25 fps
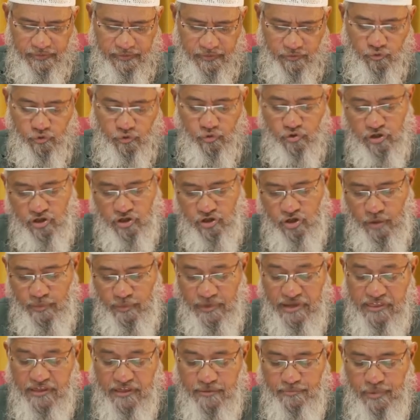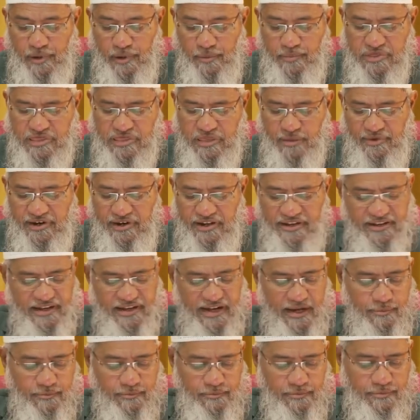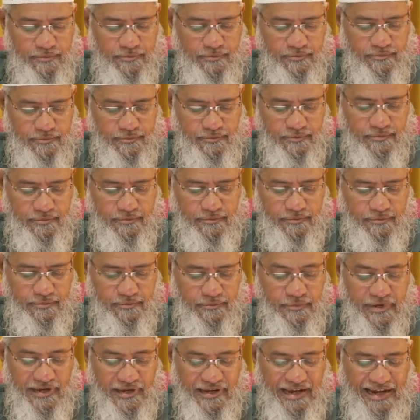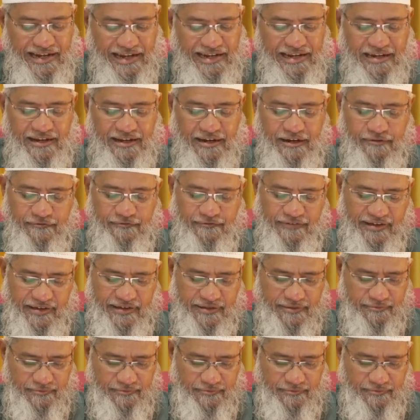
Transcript: To do the job. Is it permissible in Islam? Kindly clarify.